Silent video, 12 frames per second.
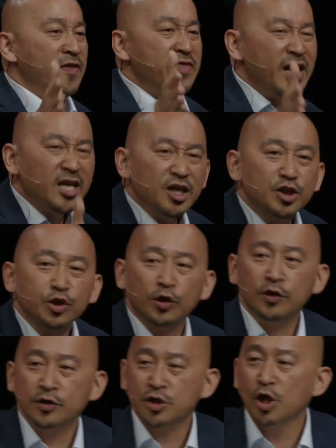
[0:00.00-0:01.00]
And then he
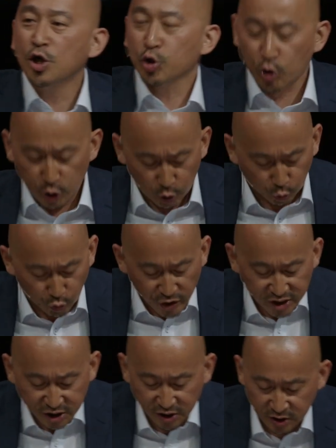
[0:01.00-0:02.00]
turns to the
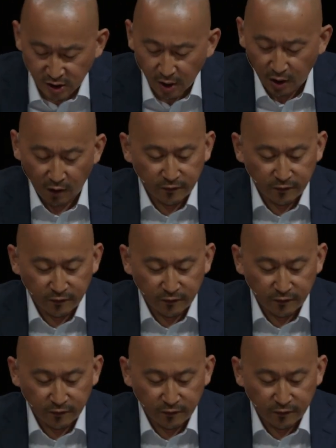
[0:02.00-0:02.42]
riches